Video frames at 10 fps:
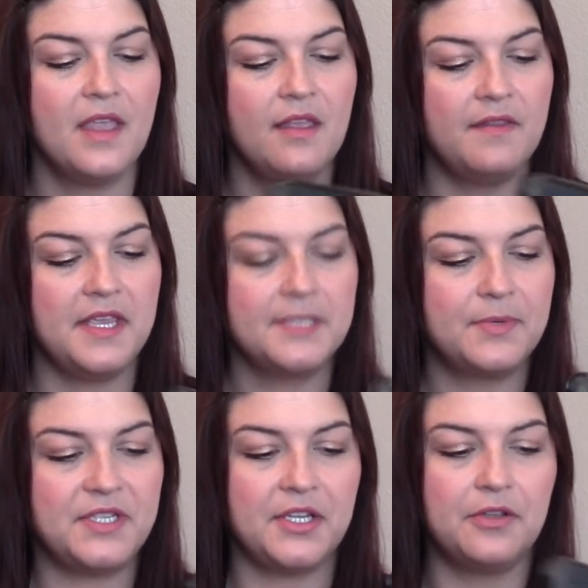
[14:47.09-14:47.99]
these
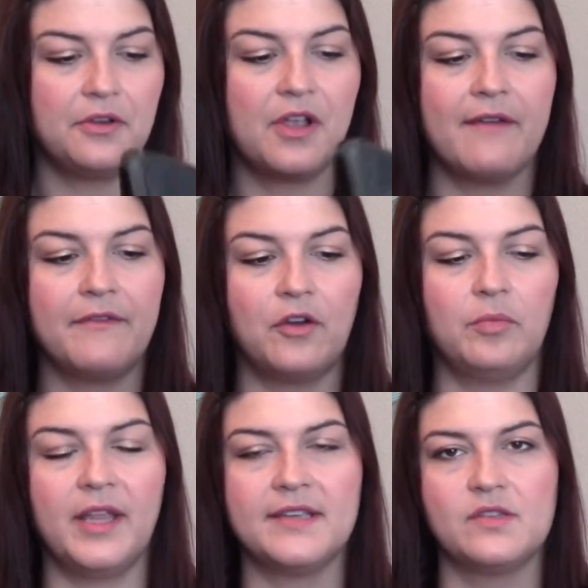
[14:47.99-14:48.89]
particular Comfort
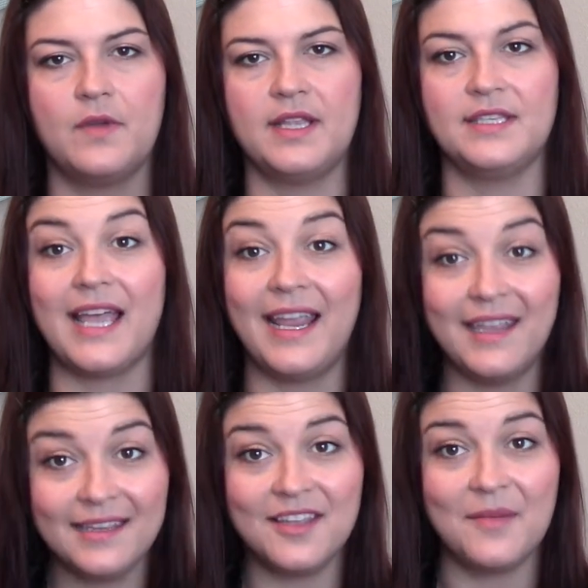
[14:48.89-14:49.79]
Plus ones, I
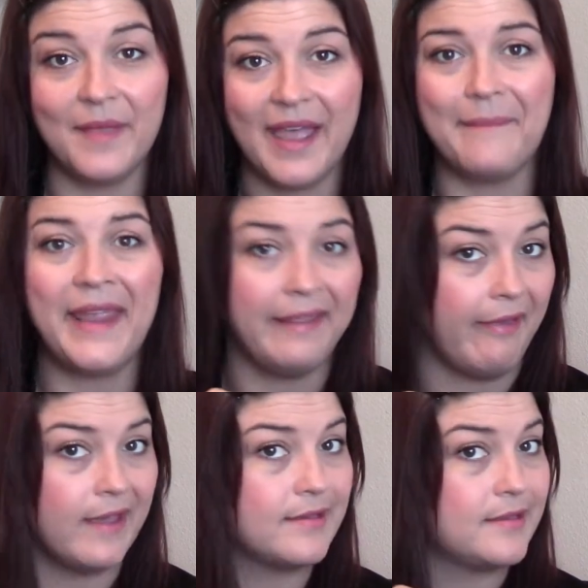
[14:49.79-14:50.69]
get them at
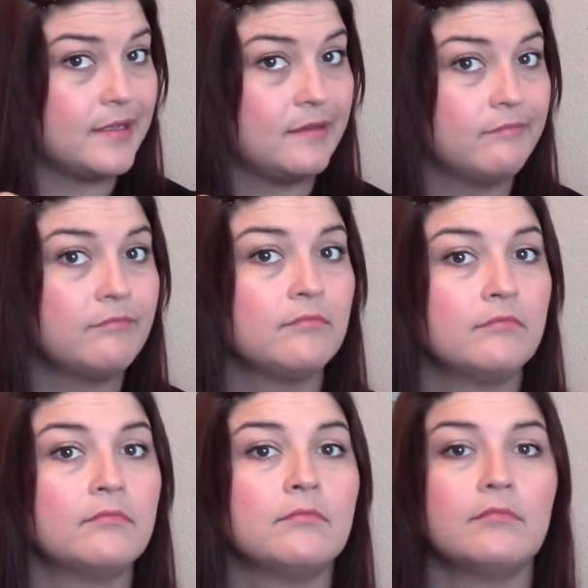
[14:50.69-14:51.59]
Payless.
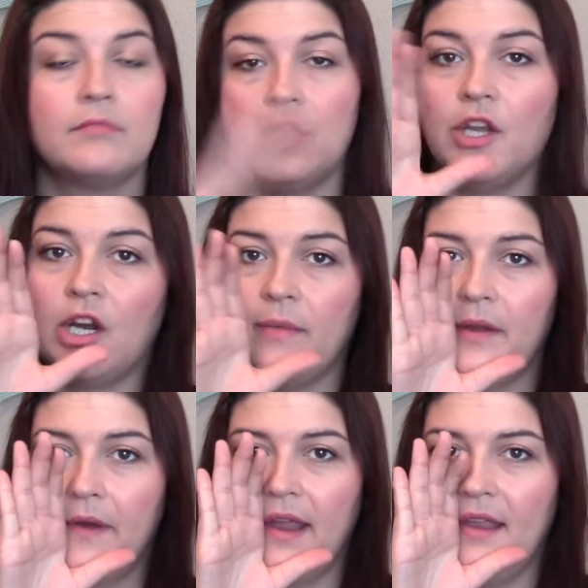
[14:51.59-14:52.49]
You heard me
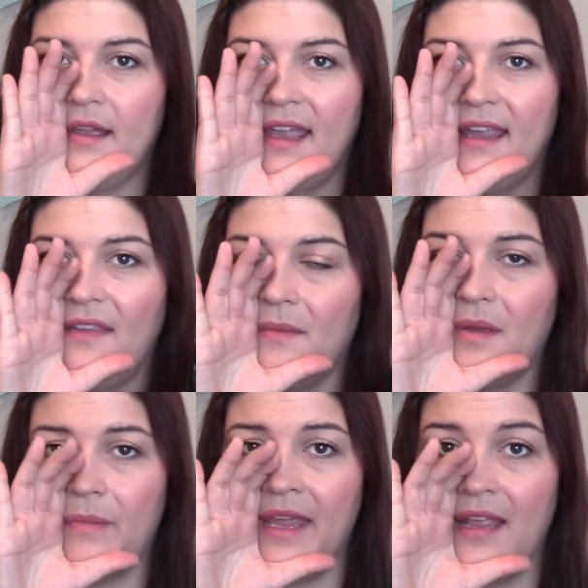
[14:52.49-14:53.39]
right, I get them
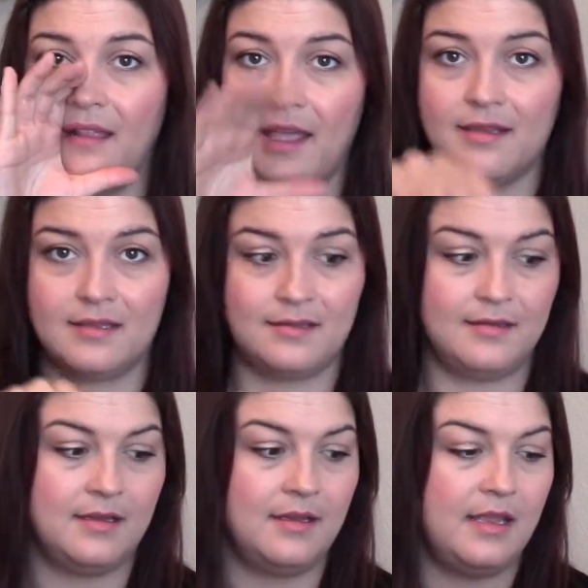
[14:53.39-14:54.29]
at Payless.
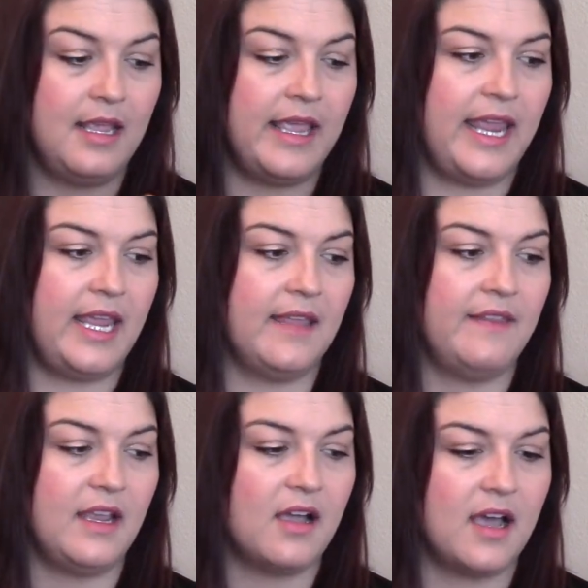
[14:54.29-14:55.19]
and
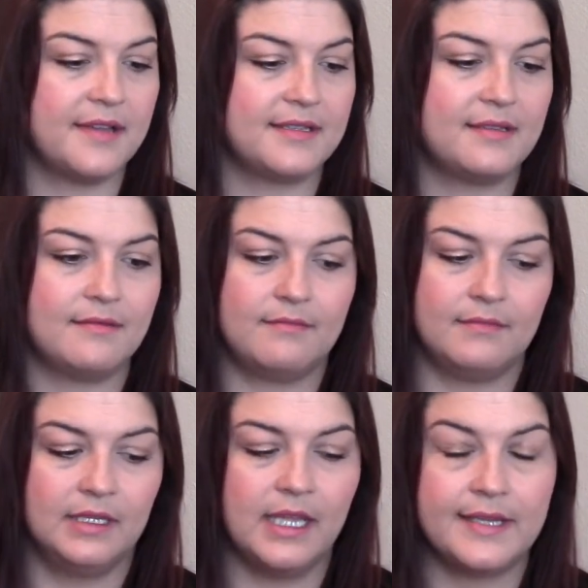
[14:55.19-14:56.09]
they cost
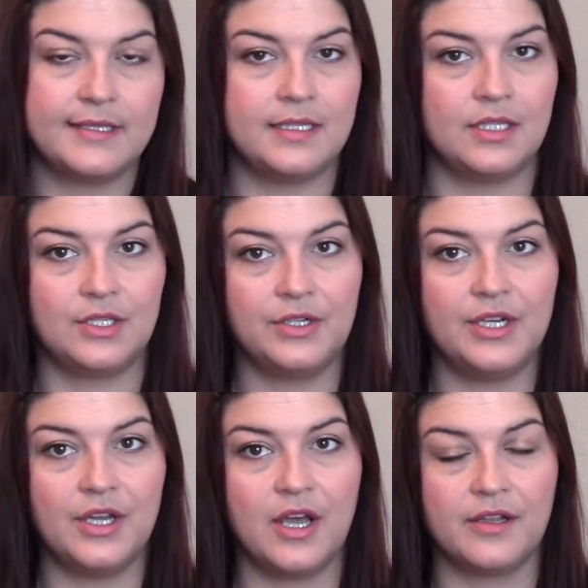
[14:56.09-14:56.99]
less than
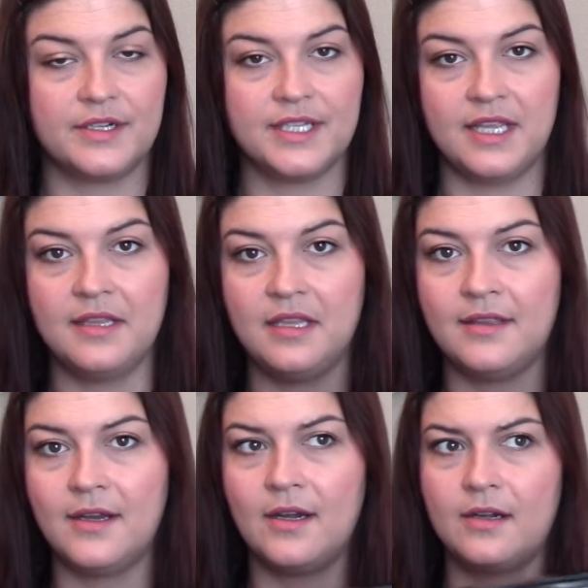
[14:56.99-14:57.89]
$30. I think
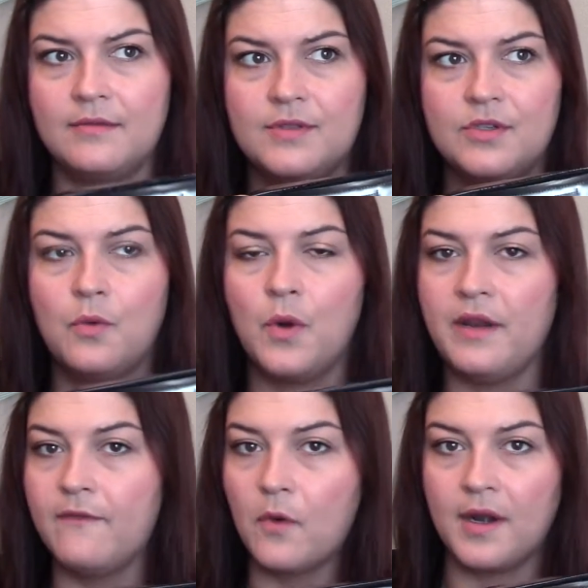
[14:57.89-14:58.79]
they're
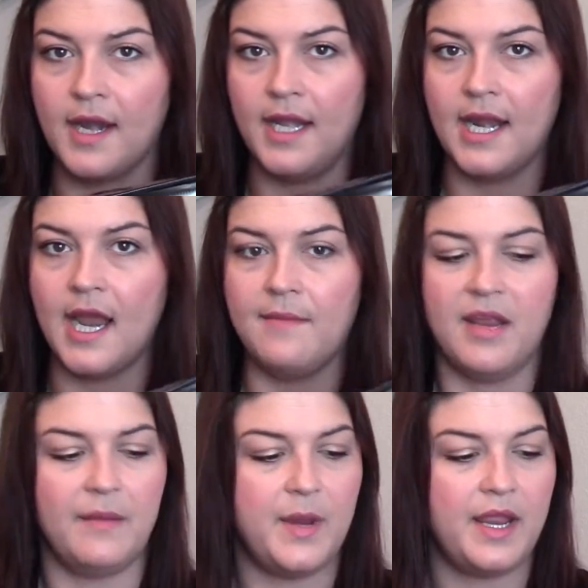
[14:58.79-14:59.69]
$24.99
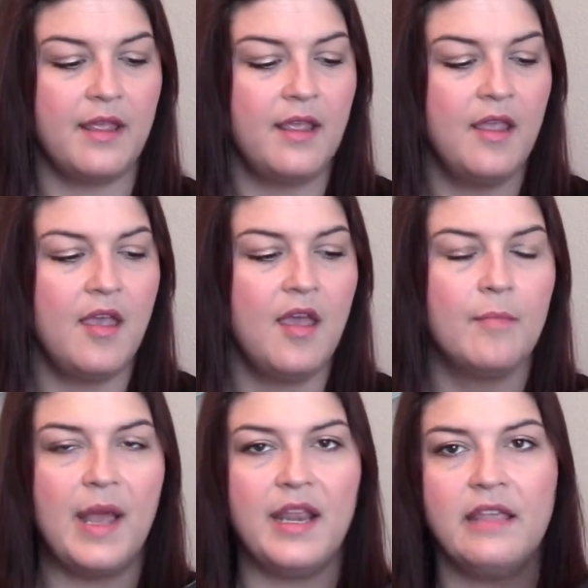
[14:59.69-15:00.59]
maybe.
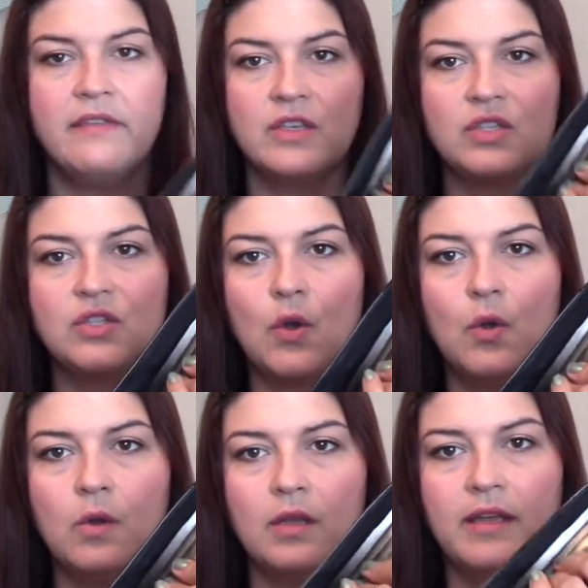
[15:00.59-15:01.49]
But in the
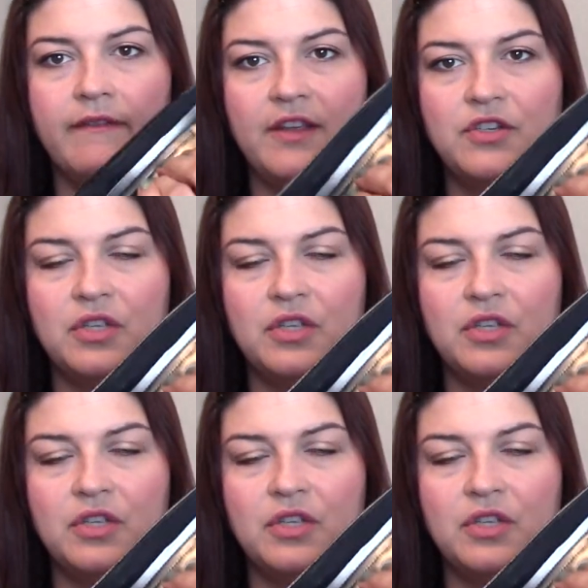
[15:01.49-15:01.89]
sole of each of